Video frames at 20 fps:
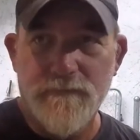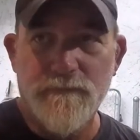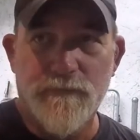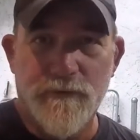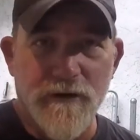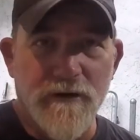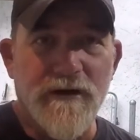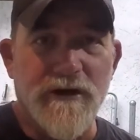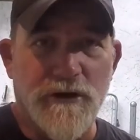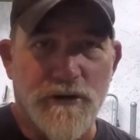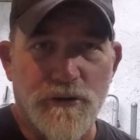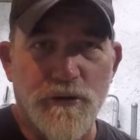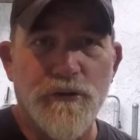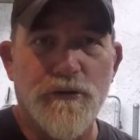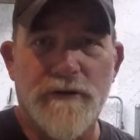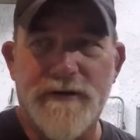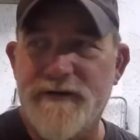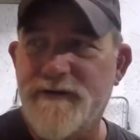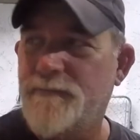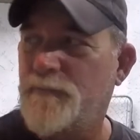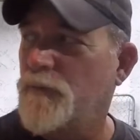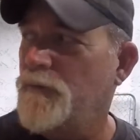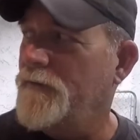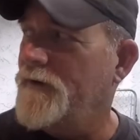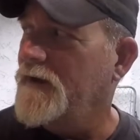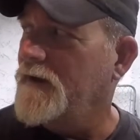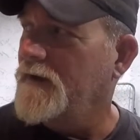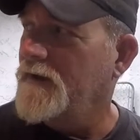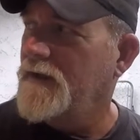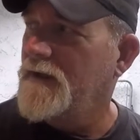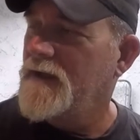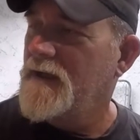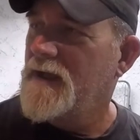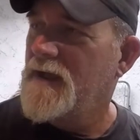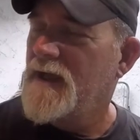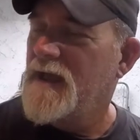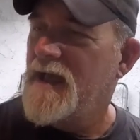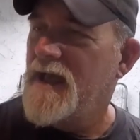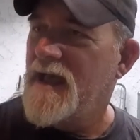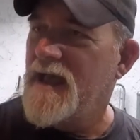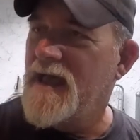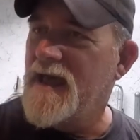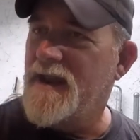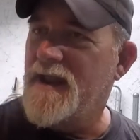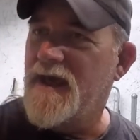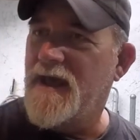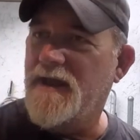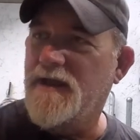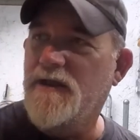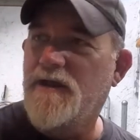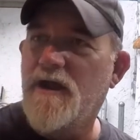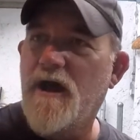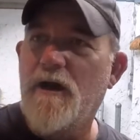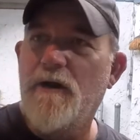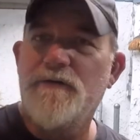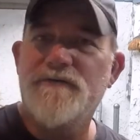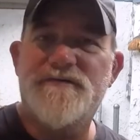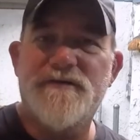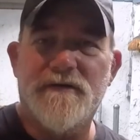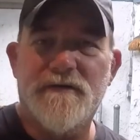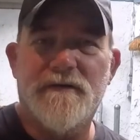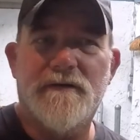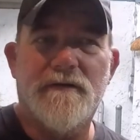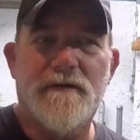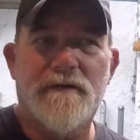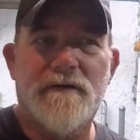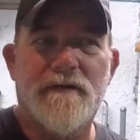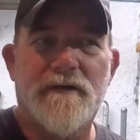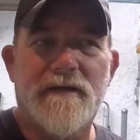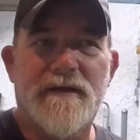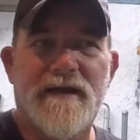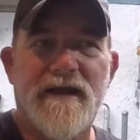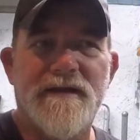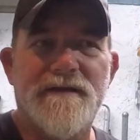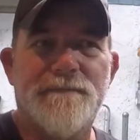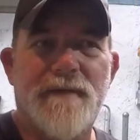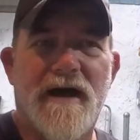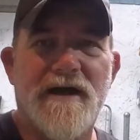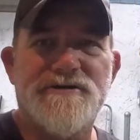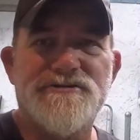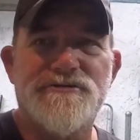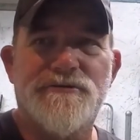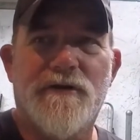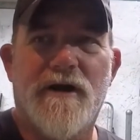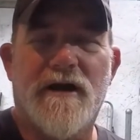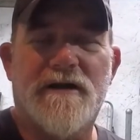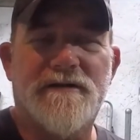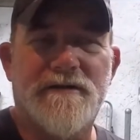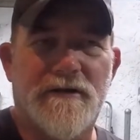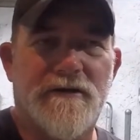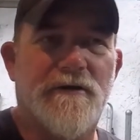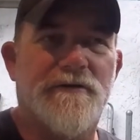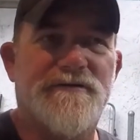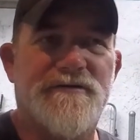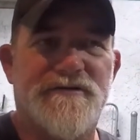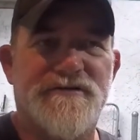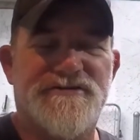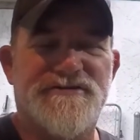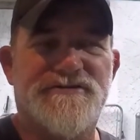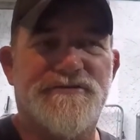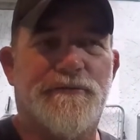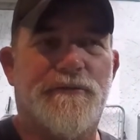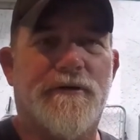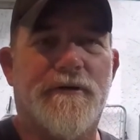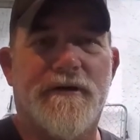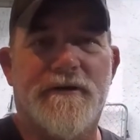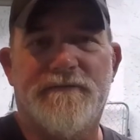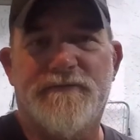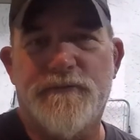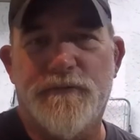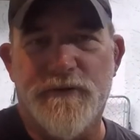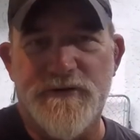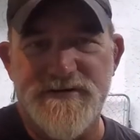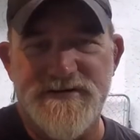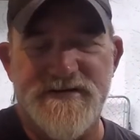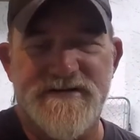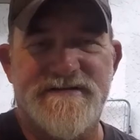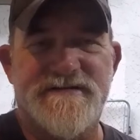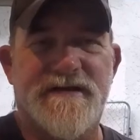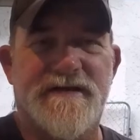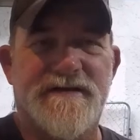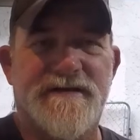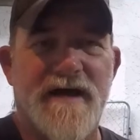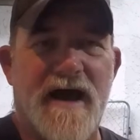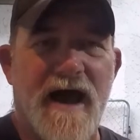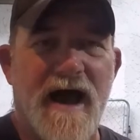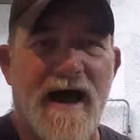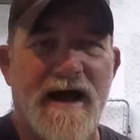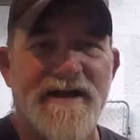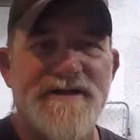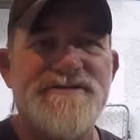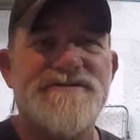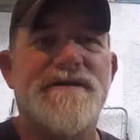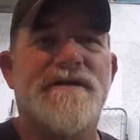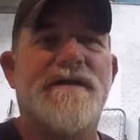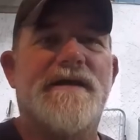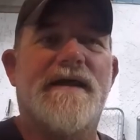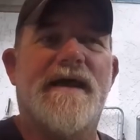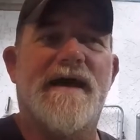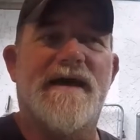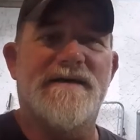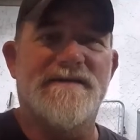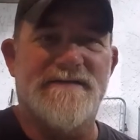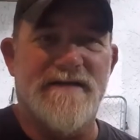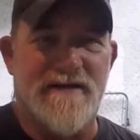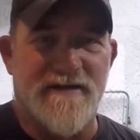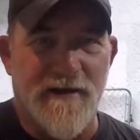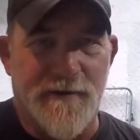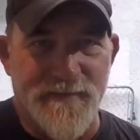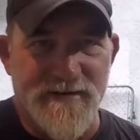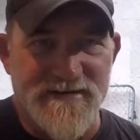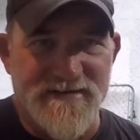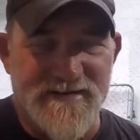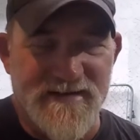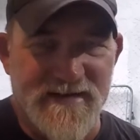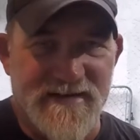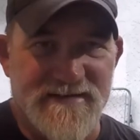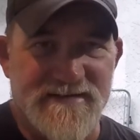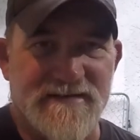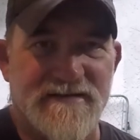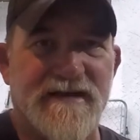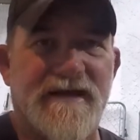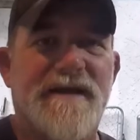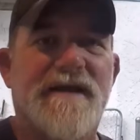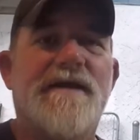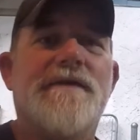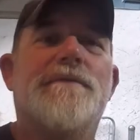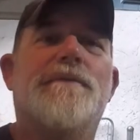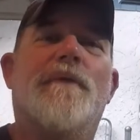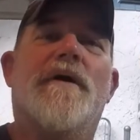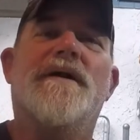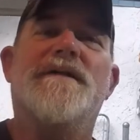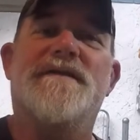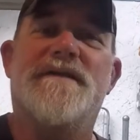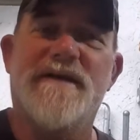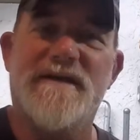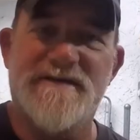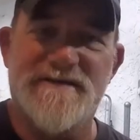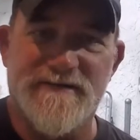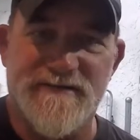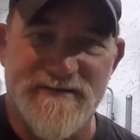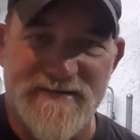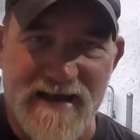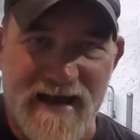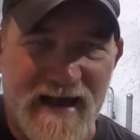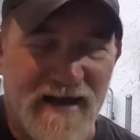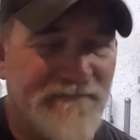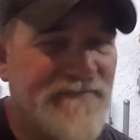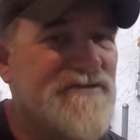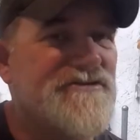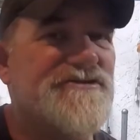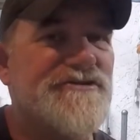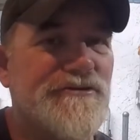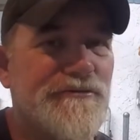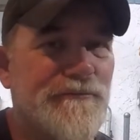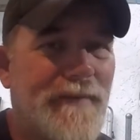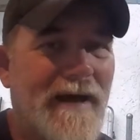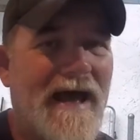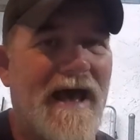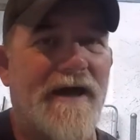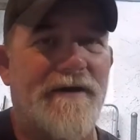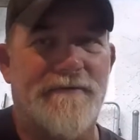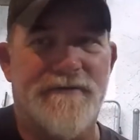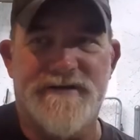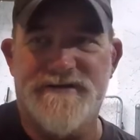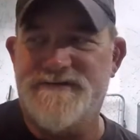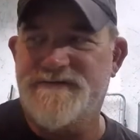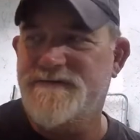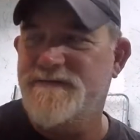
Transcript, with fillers: really cool in the morning. And I go to get my truck to go to the store. And, of course, it's a Dodge, and it has the Cummins diesel in it. And what diesels have is 2 batteries.